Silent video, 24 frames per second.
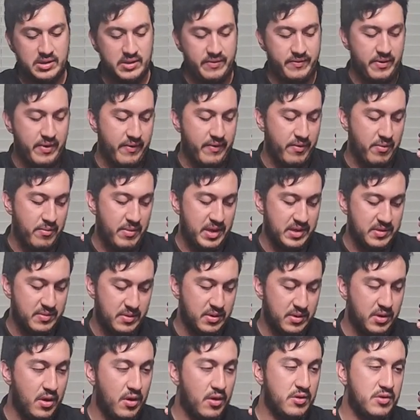if you ever mess with
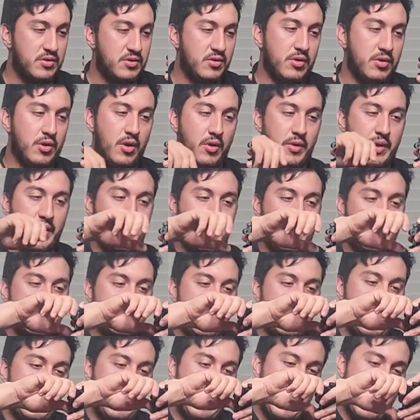those, you'll know that it's
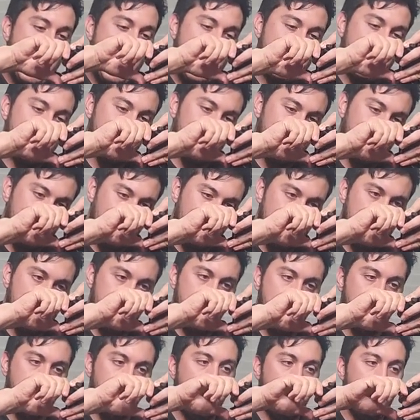a hassle
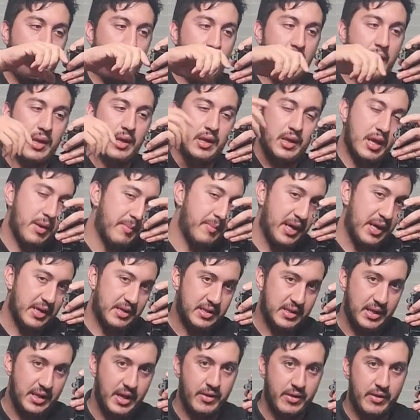to get back
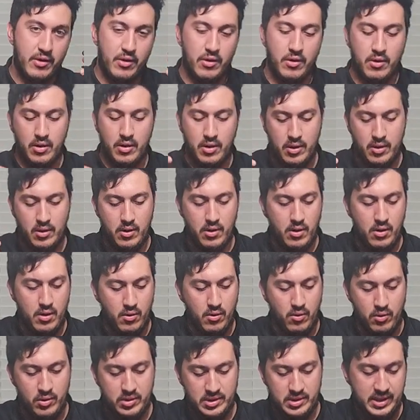together
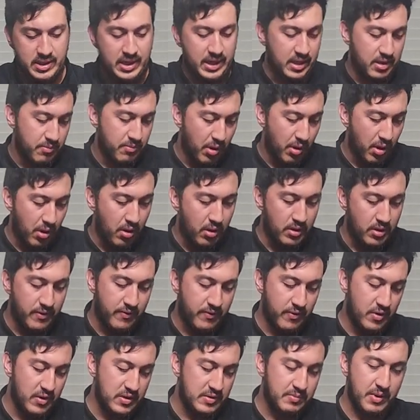or to take it apart in the
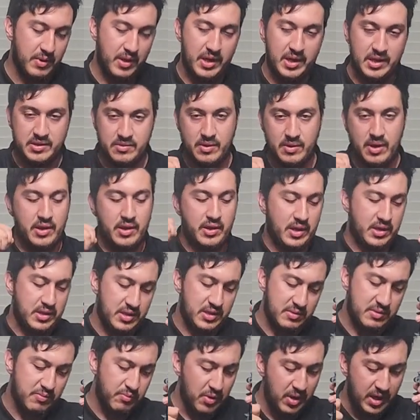first place, right? You got the
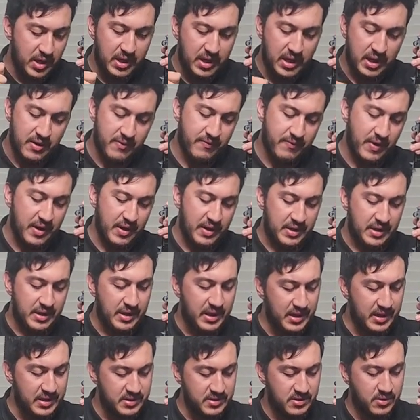spring kind of fighting
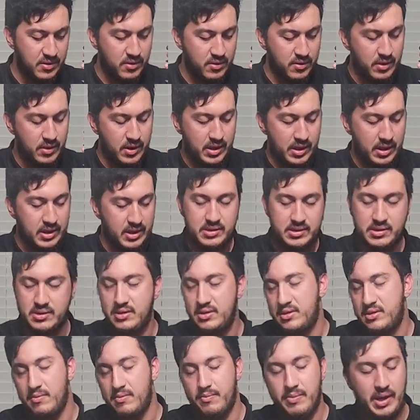against you and it's
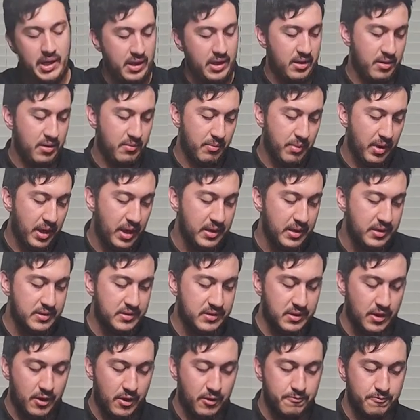just a pain in the butt.
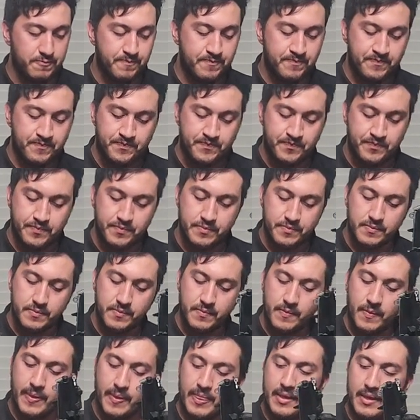So
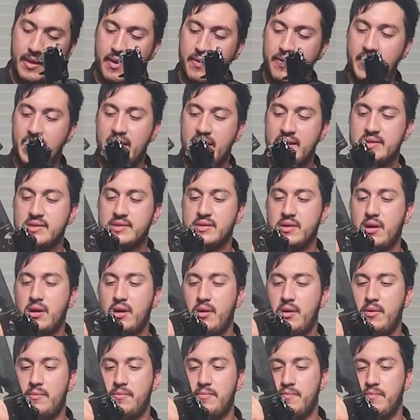that's
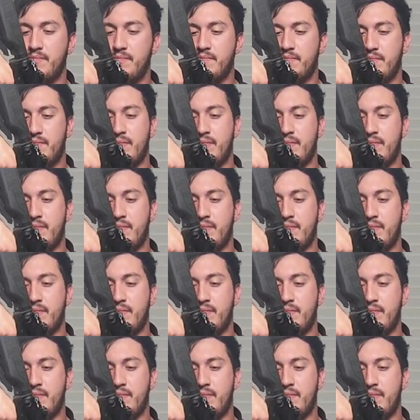um,